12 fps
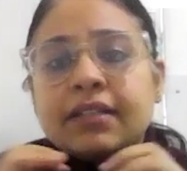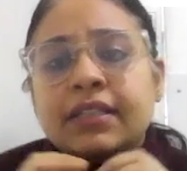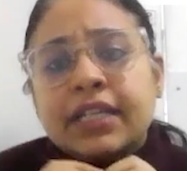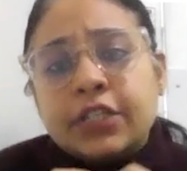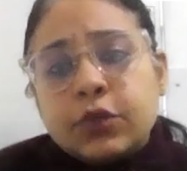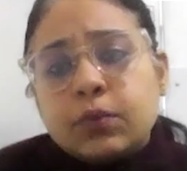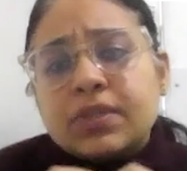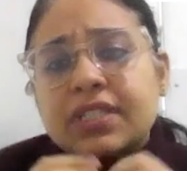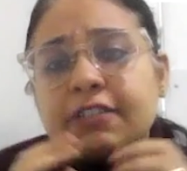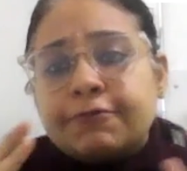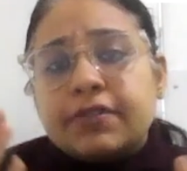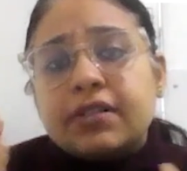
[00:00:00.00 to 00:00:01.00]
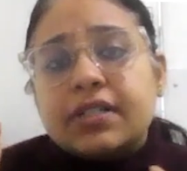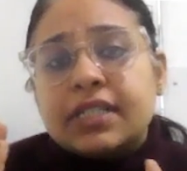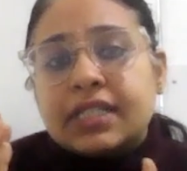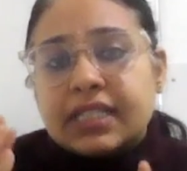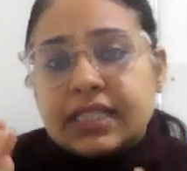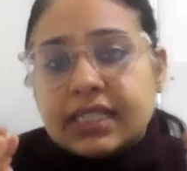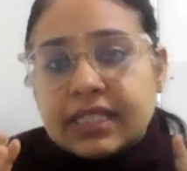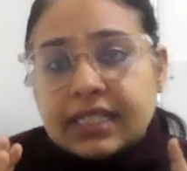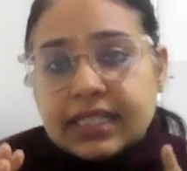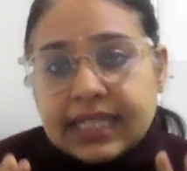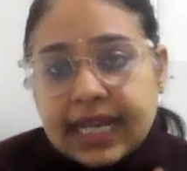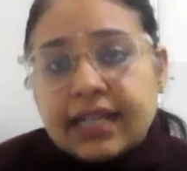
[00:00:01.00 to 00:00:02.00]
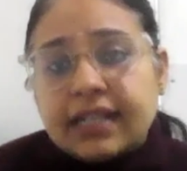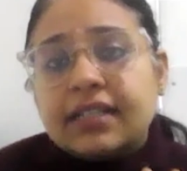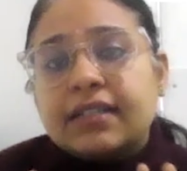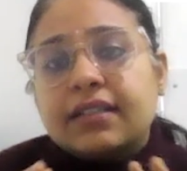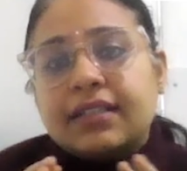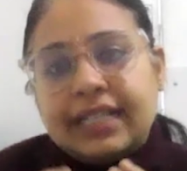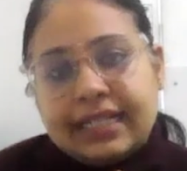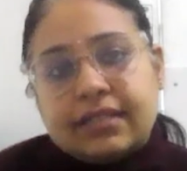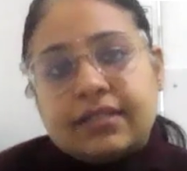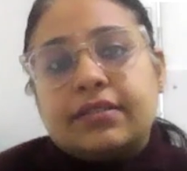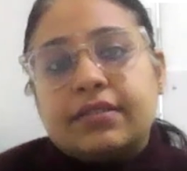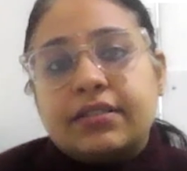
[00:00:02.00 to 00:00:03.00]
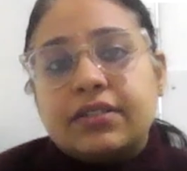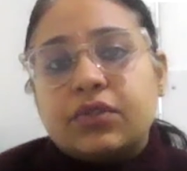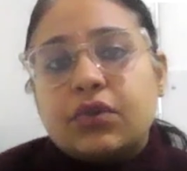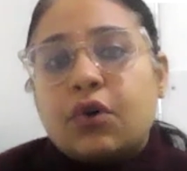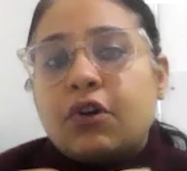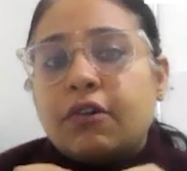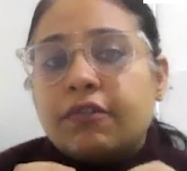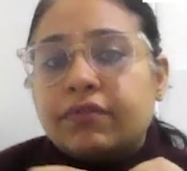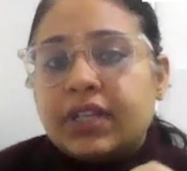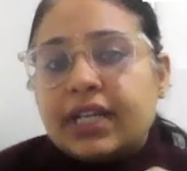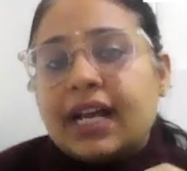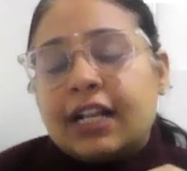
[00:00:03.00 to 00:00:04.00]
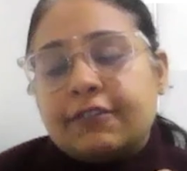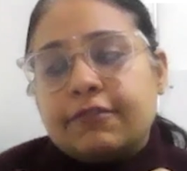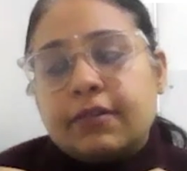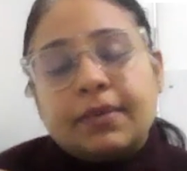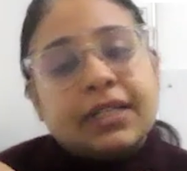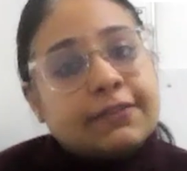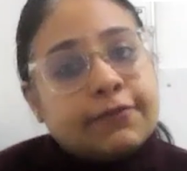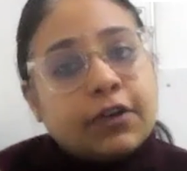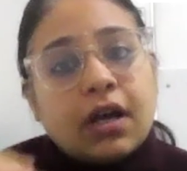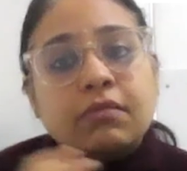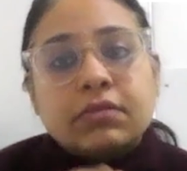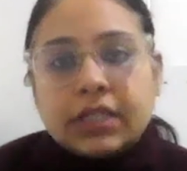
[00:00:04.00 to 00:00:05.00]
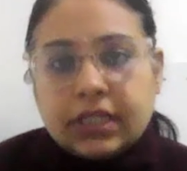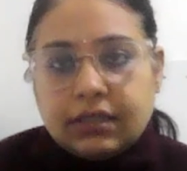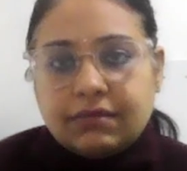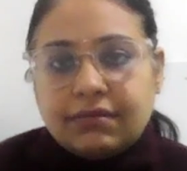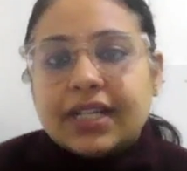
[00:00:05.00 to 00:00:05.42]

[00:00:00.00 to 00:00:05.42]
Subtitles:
They used the first 10 letters of their alphabet for counting.